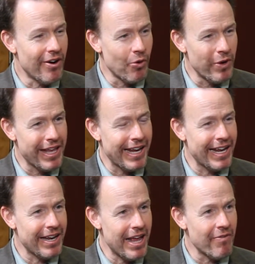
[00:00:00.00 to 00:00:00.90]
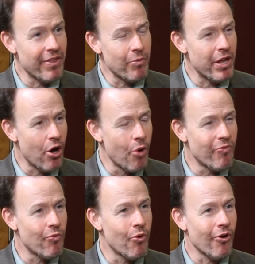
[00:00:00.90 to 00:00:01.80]
are we getting everything we
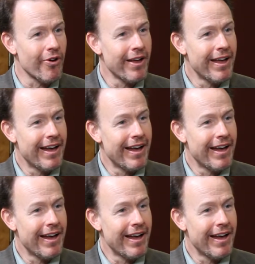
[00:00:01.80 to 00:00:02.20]
hope for,